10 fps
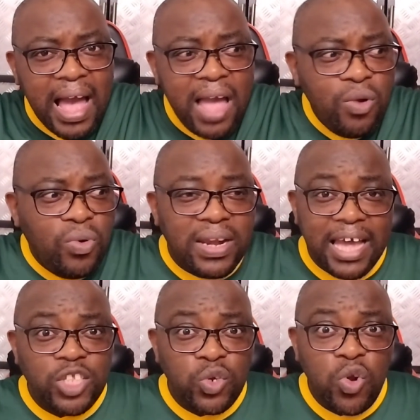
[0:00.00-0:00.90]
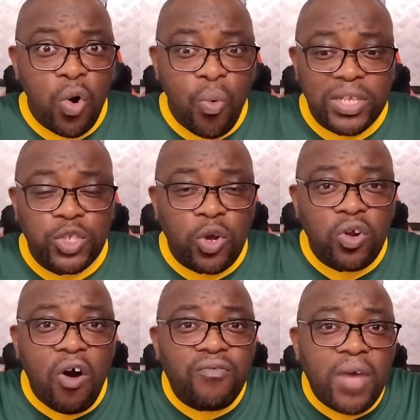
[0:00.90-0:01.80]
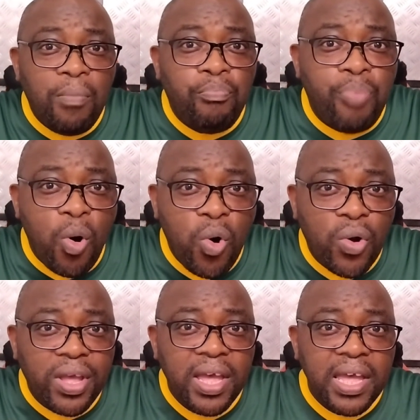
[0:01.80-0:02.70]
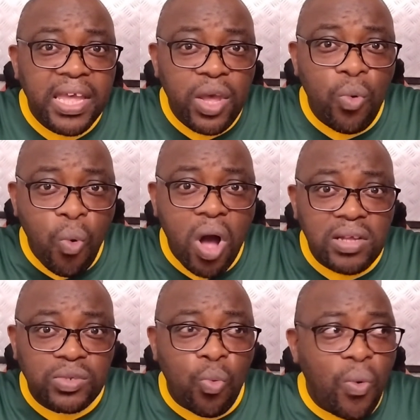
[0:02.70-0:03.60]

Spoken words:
I would like to know what sort of a boy he was.